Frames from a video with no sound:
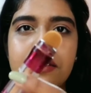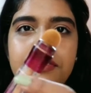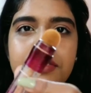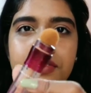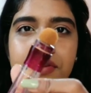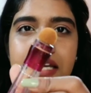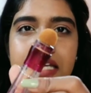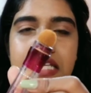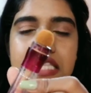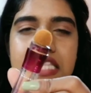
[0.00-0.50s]
if
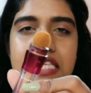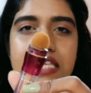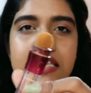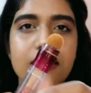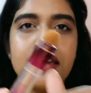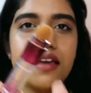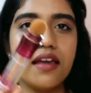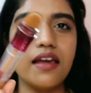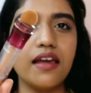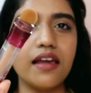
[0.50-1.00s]
you can see.
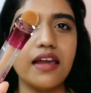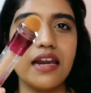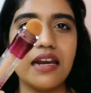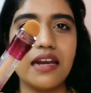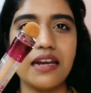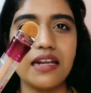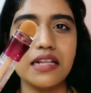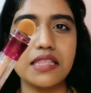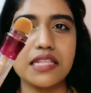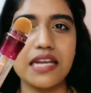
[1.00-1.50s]

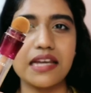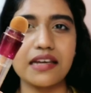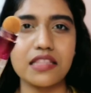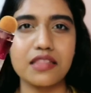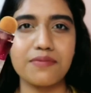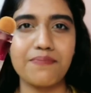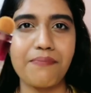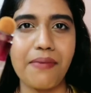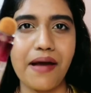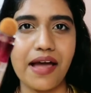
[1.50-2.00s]
It's like a
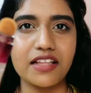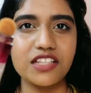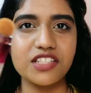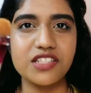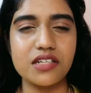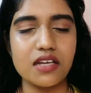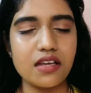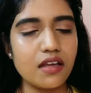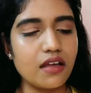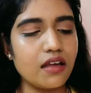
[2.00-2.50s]
sponge.